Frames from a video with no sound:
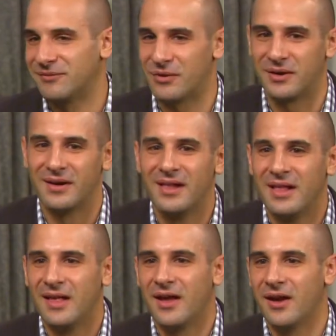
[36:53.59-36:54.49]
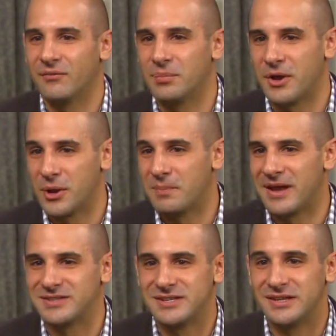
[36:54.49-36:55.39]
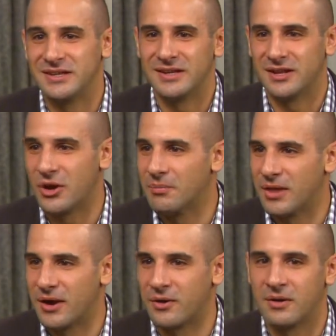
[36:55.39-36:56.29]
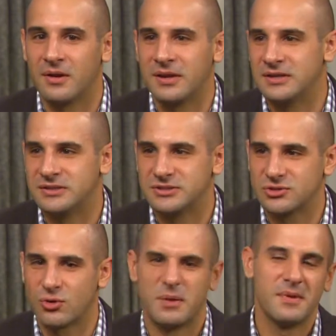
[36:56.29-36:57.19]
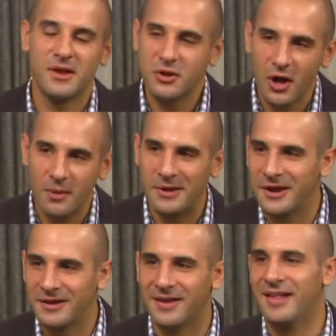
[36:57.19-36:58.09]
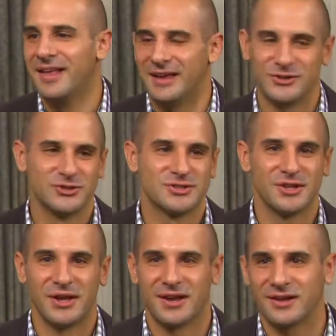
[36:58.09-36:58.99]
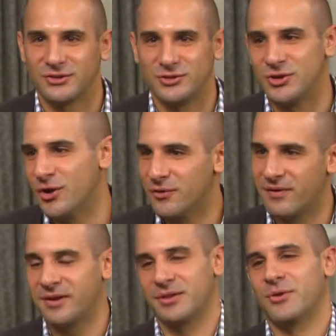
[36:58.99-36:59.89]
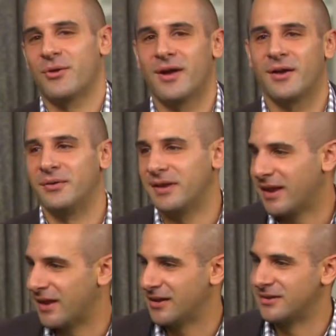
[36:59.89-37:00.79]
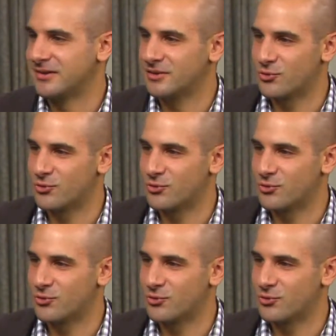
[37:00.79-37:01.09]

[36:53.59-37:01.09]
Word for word: different uh, from the airbase. He he had come there and he screamed incoming, yeah. and just like dove onto the ground yeah. and